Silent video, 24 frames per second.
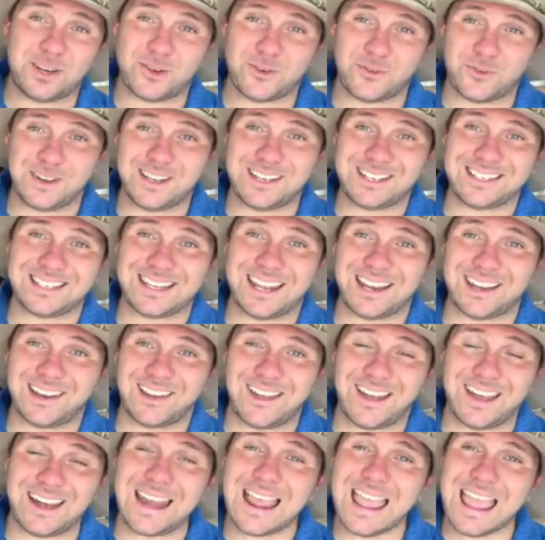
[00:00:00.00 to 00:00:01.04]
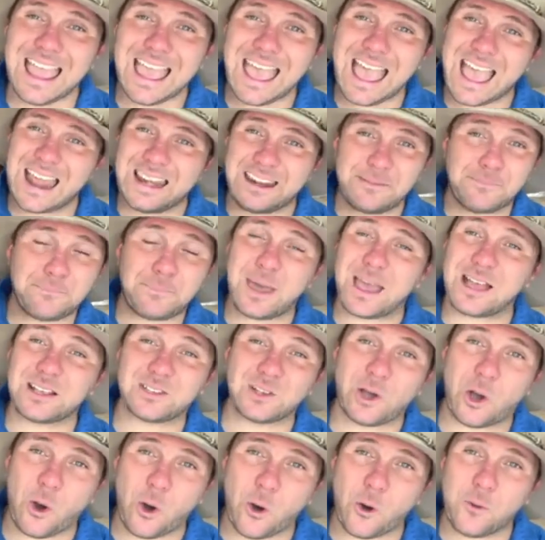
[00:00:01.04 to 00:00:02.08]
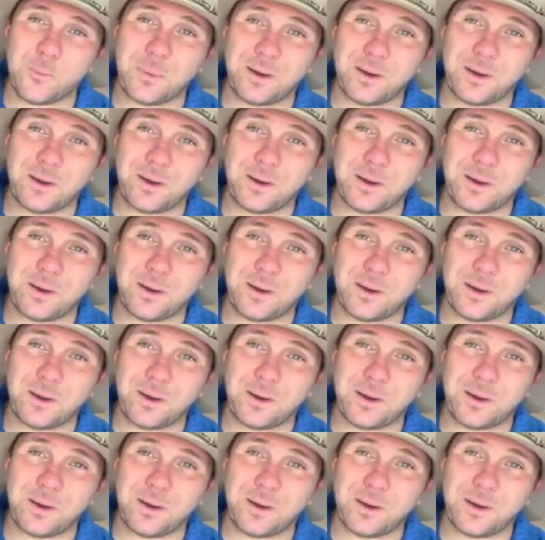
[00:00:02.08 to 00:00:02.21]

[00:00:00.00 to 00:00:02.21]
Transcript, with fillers: to reach sunlight, and impacts a whole